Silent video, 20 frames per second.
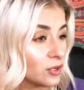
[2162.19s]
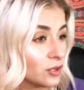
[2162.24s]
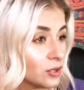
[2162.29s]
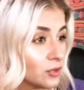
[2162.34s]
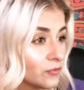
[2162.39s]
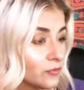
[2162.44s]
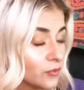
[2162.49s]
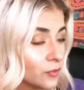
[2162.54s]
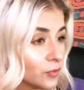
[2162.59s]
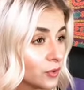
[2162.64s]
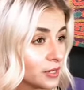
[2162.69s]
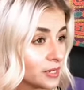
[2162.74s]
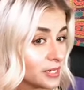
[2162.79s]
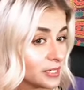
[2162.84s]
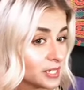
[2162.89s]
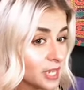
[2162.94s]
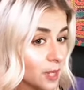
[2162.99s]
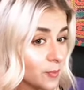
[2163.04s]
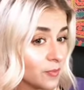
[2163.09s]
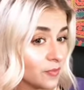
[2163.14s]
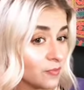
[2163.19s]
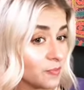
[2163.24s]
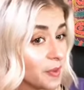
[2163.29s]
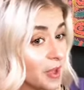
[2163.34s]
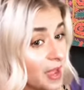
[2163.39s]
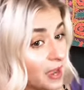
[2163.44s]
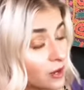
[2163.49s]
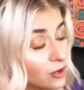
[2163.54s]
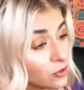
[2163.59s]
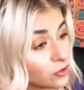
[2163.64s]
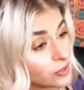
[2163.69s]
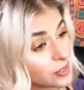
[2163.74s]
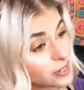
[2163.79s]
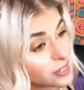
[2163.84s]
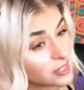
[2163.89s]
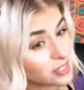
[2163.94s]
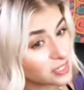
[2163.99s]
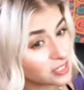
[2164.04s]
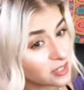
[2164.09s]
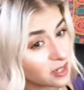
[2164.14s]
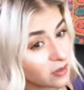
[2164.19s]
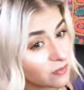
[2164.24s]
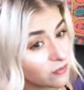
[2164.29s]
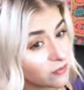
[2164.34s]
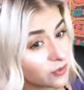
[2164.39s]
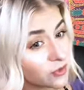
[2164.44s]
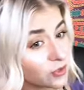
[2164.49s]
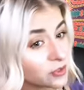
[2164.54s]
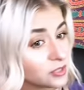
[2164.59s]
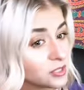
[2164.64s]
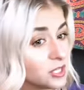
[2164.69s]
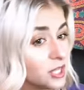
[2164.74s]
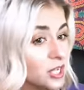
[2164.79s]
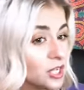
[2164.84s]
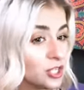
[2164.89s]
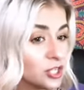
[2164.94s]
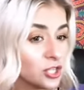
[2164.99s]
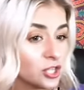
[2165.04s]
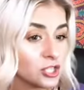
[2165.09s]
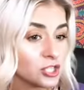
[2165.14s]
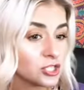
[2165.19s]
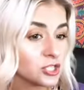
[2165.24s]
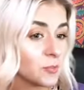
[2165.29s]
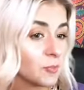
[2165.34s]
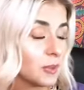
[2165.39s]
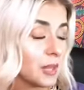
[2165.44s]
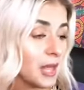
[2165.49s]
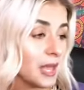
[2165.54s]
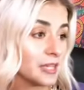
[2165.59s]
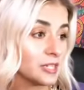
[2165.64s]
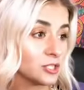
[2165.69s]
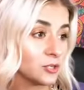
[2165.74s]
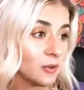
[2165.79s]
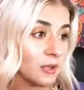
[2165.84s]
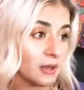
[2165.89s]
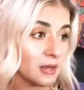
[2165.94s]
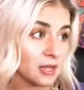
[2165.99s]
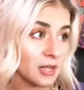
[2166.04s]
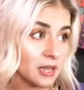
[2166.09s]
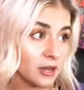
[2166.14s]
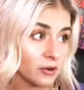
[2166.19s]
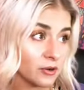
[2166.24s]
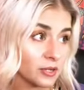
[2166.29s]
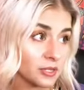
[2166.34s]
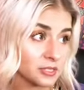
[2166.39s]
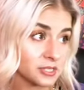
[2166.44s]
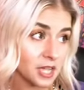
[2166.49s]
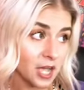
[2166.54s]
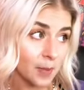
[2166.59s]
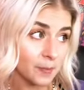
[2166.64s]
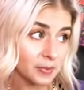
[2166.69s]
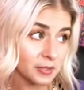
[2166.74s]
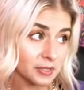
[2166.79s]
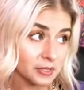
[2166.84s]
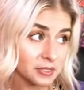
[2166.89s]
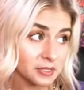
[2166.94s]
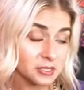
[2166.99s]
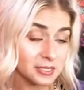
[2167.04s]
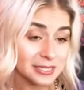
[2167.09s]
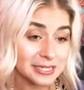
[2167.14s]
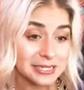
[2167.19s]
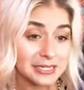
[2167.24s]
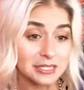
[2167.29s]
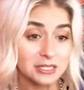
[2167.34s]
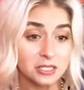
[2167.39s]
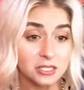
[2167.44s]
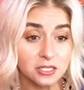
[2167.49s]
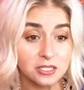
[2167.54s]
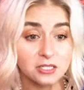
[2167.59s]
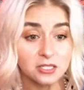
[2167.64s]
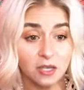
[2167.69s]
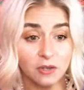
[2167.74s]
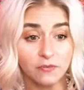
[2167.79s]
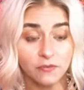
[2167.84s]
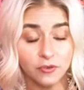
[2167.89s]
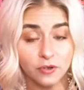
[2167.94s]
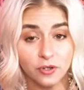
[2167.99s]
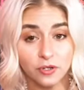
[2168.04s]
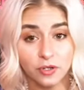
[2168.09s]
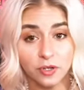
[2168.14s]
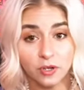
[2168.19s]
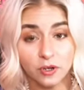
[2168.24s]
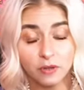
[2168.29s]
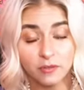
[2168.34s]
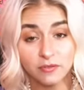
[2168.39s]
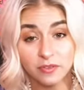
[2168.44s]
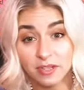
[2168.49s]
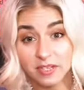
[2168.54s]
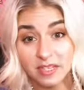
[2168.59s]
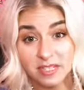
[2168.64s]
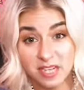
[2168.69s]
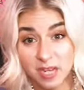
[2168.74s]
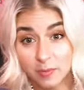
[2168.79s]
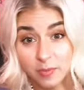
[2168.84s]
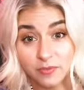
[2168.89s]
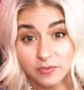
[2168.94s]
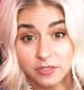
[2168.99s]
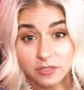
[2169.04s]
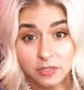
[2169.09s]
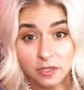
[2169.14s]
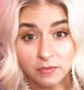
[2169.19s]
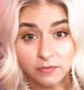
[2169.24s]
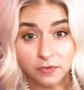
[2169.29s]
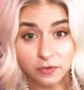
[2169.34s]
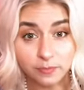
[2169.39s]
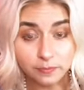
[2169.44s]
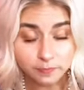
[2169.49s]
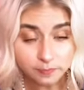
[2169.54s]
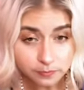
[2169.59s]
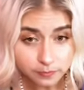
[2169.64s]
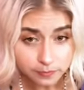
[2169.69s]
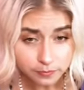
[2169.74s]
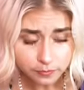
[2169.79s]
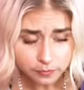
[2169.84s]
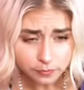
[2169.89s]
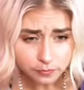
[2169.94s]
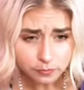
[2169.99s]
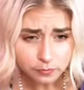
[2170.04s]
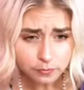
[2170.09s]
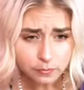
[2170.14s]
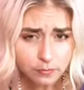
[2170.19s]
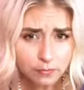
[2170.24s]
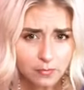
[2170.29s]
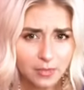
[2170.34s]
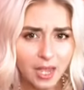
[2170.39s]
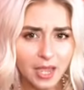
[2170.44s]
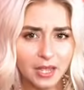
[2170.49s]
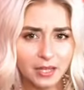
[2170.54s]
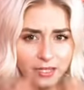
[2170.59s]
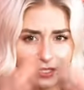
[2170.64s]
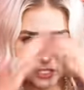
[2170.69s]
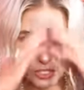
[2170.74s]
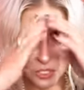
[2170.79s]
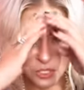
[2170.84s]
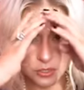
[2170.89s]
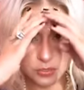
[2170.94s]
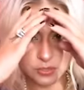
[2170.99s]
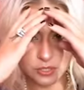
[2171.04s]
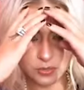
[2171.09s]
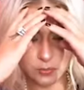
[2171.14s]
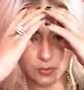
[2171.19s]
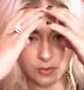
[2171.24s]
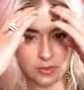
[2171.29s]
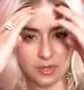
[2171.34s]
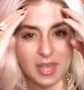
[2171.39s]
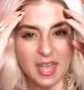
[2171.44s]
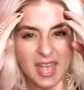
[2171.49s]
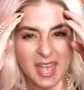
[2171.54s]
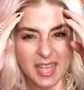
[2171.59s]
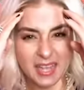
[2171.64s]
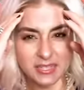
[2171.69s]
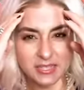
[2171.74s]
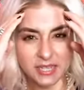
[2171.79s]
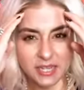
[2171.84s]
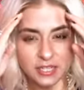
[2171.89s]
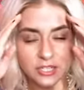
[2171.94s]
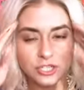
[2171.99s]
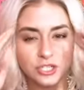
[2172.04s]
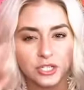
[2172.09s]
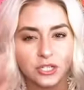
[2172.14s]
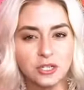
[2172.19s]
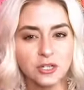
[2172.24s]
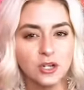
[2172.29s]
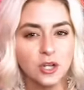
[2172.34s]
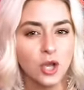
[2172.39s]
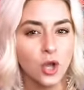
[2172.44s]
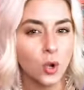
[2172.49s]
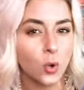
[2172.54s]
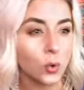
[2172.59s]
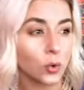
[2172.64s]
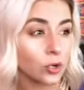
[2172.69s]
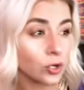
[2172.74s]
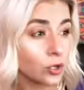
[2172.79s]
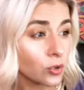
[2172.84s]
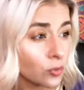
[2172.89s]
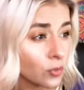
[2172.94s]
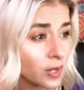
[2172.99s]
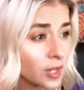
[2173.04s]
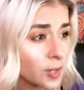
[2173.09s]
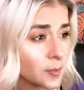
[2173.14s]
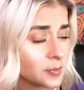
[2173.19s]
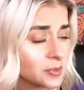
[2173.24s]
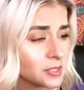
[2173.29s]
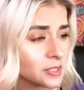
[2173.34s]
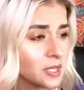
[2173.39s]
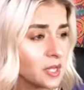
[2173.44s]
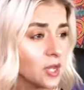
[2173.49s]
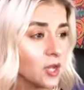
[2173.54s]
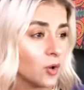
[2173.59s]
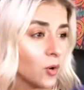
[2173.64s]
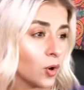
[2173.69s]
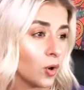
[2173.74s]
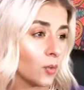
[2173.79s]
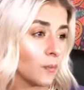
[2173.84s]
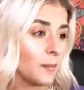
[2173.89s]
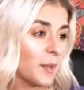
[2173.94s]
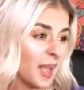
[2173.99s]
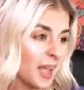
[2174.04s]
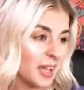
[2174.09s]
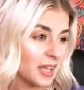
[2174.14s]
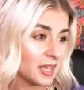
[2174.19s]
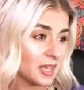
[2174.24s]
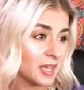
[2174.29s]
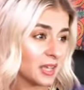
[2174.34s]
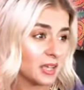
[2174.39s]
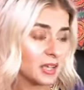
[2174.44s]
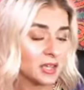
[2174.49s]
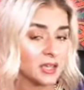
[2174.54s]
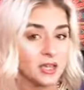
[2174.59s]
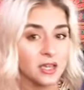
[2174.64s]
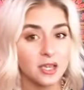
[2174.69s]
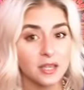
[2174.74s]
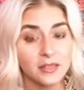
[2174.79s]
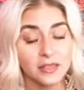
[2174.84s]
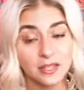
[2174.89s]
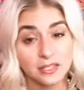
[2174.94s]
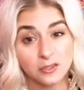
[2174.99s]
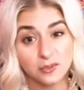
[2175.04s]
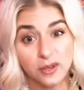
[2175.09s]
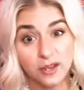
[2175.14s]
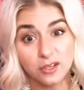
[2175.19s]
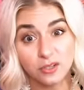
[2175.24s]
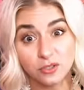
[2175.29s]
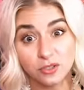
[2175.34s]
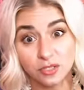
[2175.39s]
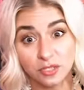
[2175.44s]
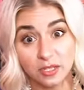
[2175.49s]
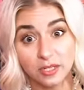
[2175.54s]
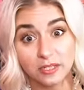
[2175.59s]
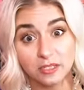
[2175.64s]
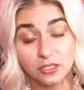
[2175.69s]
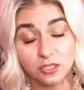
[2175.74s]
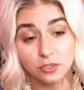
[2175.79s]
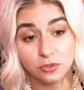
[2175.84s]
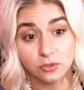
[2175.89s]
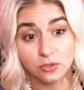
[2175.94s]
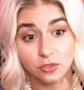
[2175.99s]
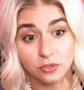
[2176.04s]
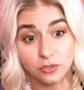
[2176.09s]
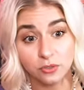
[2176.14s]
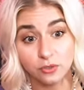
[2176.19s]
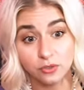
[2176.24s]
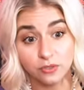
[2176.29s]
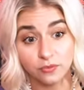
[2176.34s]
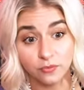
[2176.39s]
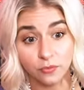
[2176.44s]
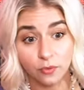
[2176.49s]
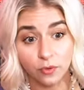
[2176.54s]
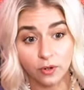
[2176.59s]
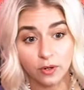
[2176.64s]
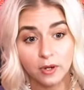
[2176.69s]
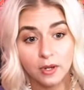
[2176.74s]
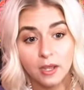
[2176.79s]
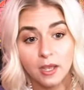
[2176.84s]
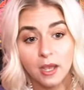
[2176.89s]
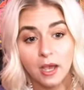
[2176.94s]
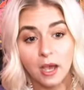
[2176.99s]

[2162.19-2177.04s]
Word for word: good for any type of back or knee discomfort. You could just apply to any area topically to ease the discomfort of any type of discomfort. I like to use it with head tension or cramps or backache. That's what I usually like to use, use it for.